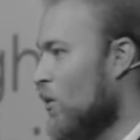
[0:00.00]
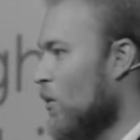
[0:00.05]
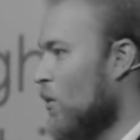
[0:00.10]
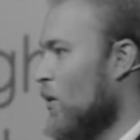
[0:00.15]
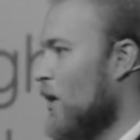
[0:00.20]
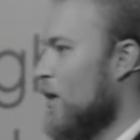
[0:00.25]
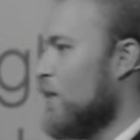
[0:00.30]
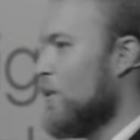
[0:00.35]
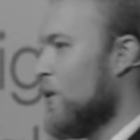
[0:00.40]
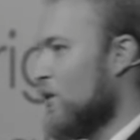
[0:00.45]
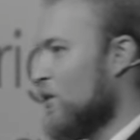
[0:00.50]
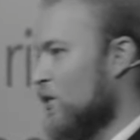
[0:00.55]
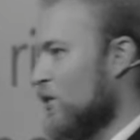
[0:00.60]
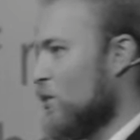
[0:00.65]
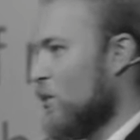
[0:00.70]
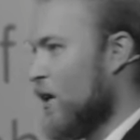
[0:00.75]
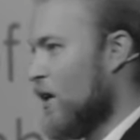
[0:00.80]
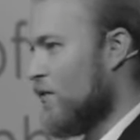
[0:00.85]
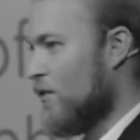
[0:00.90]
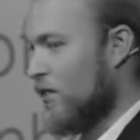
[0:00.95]
What about the
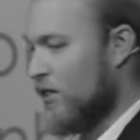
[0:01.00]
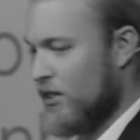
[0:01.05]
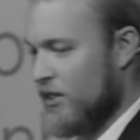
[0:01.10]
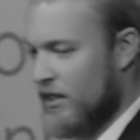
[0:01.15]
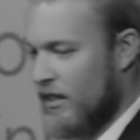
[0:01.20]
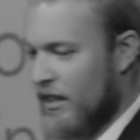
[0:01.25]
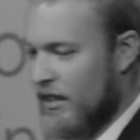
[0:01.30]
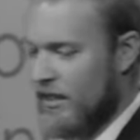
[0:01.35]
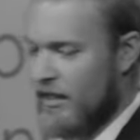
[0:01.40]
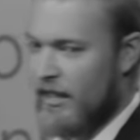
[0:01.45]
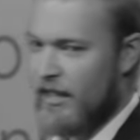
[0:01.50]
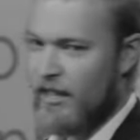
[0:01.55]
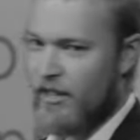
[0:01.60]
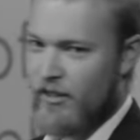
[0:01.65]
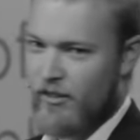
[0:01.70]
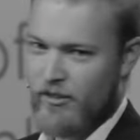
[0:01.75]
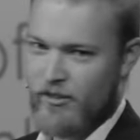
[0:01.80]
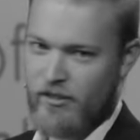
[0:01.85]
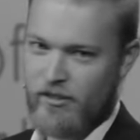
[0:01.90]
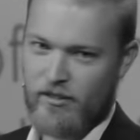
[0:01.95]
1260
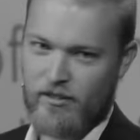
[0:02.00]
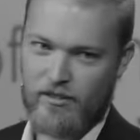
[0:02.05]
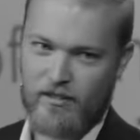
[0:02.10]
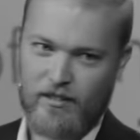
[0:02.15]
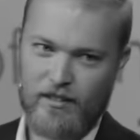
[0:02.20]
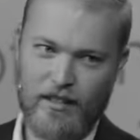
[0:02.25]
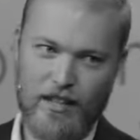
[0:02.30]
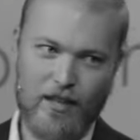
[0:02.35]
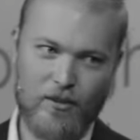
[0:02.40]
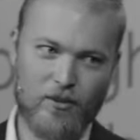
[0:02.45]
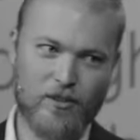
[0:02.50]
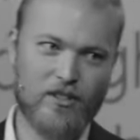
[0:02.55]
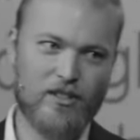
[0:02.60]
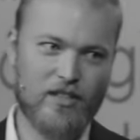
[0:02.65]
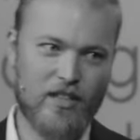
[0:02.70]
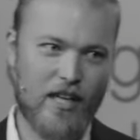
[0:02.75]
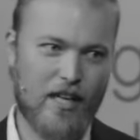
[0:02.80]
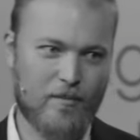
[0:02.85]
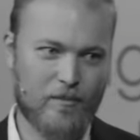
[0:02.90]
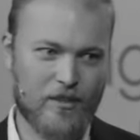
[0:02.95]
years? That was
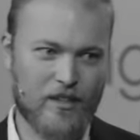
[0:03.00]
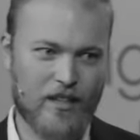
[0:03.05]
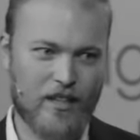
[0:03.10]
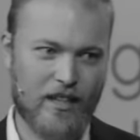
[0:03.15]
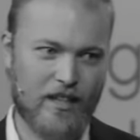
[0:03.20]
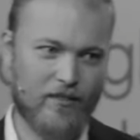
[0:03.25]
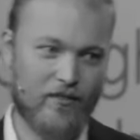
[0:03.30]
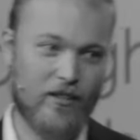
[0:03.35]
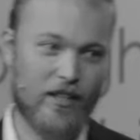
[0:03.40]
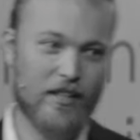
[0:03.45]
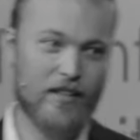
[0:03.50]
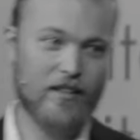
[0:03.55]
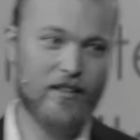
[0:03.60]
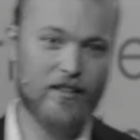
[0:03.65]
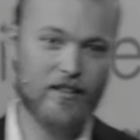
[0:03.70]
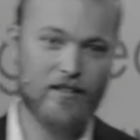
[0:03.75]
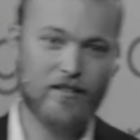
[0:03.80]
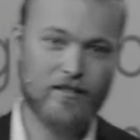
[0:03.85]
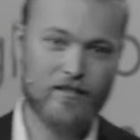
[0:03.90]
time setting, right?